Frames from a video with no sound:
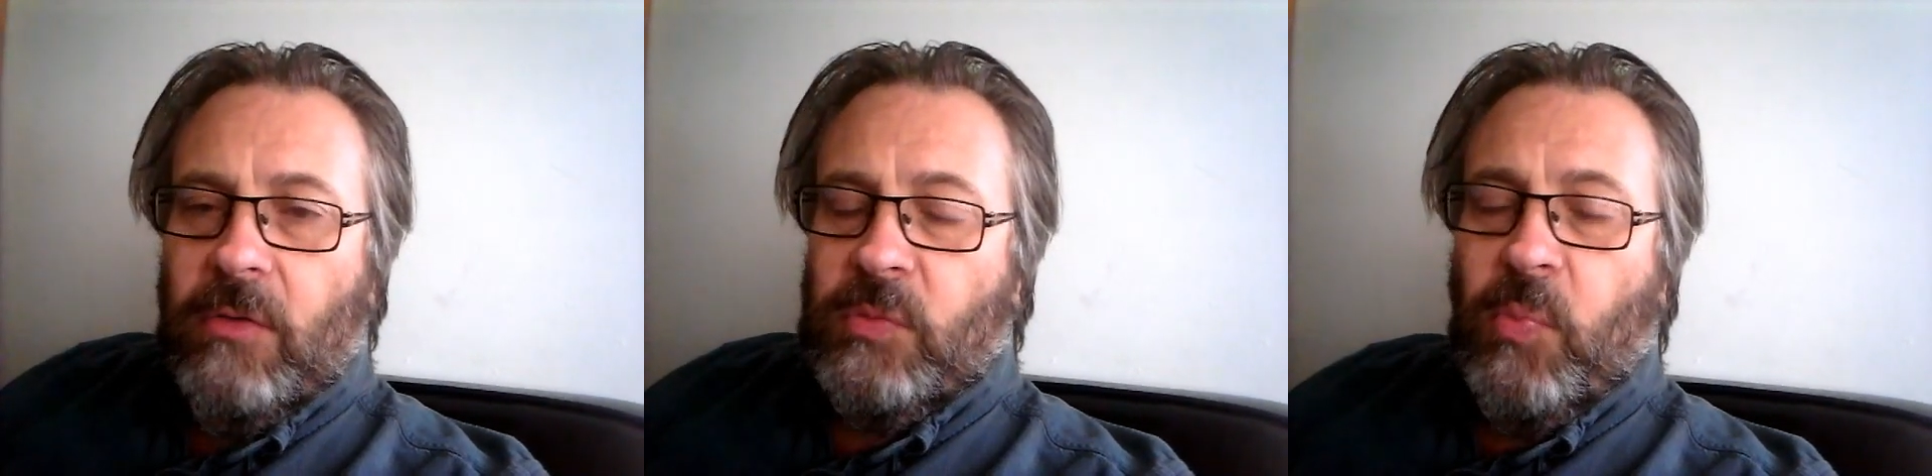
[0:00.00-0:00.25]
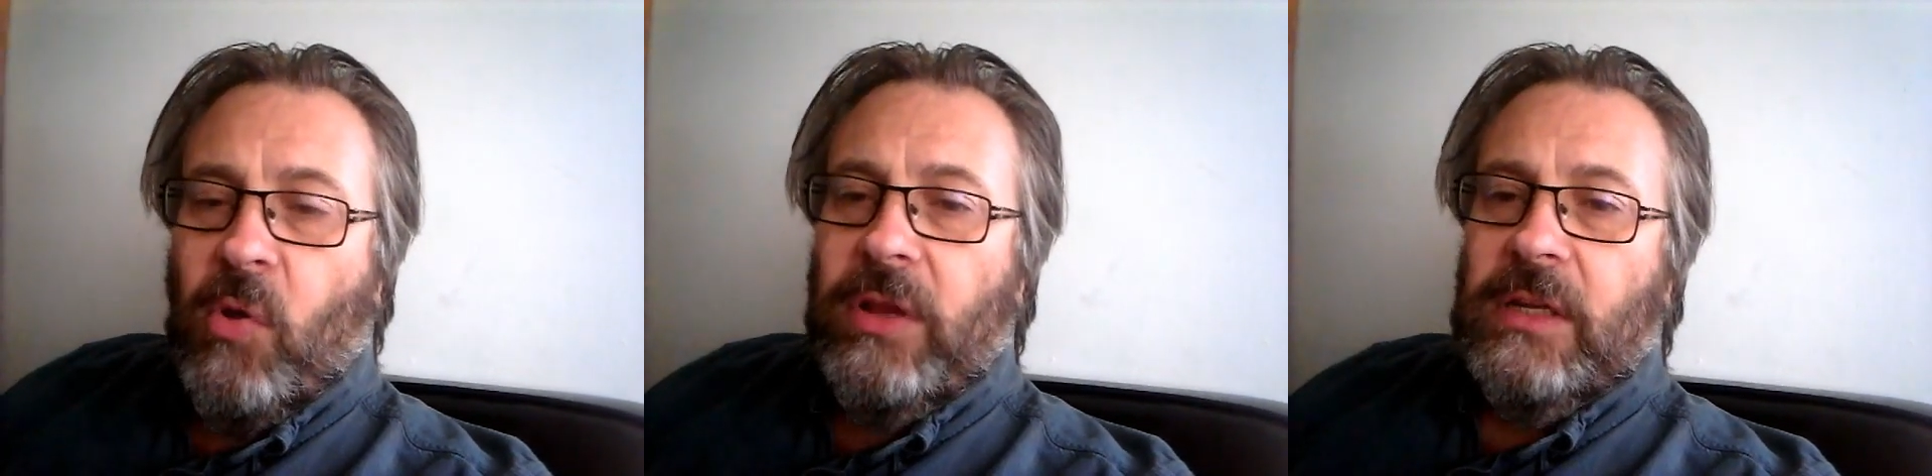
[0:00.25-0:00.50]
It
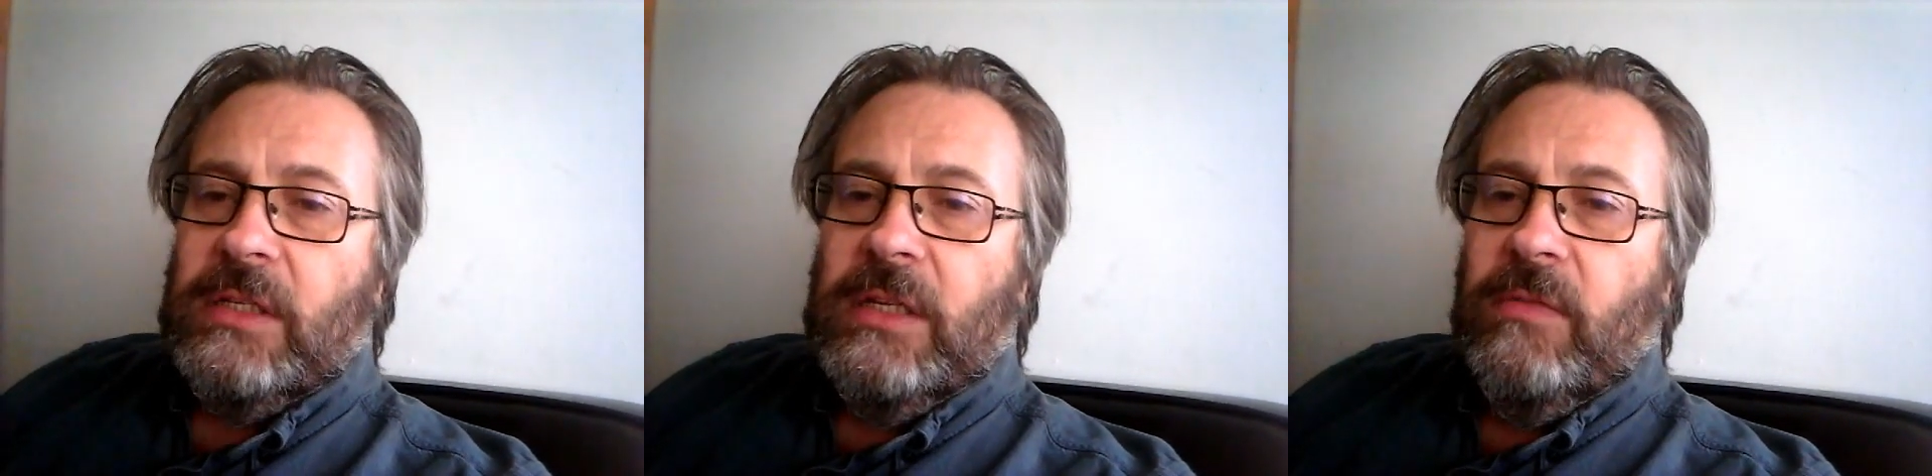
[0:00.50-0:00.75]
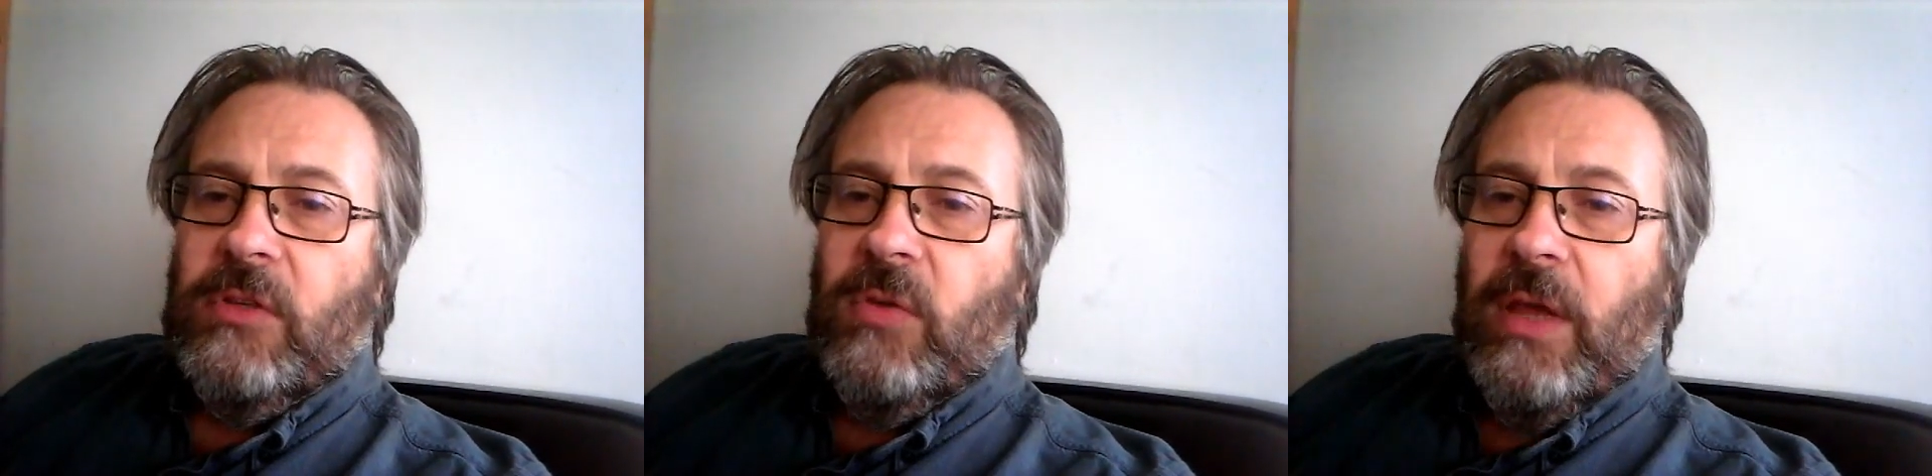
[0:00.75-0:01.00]
was pointless
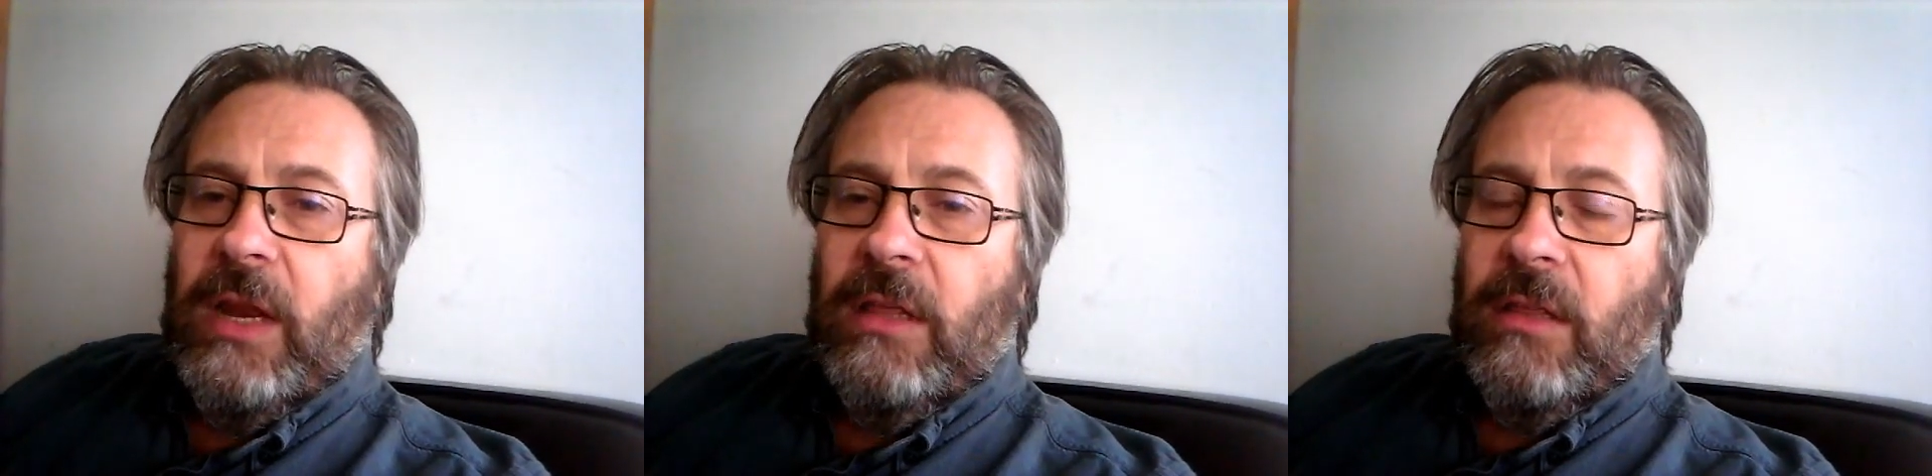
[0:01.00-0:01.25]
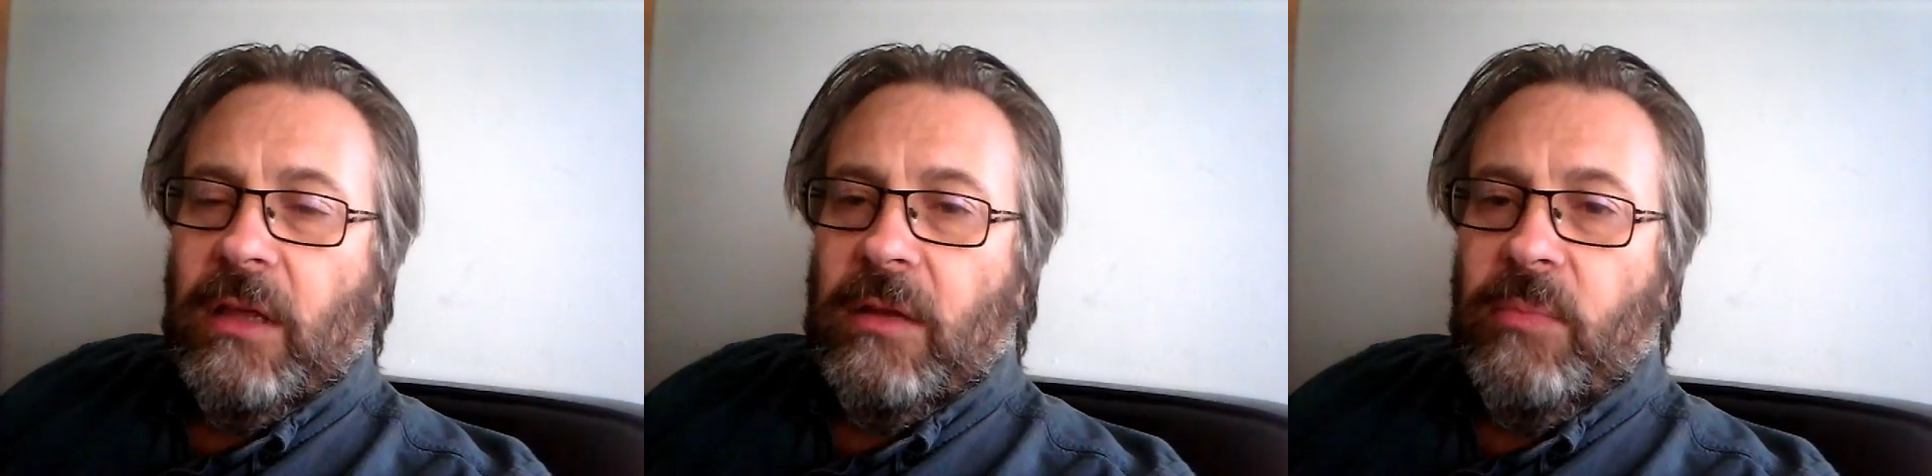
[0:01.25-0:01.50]
in even doing anything.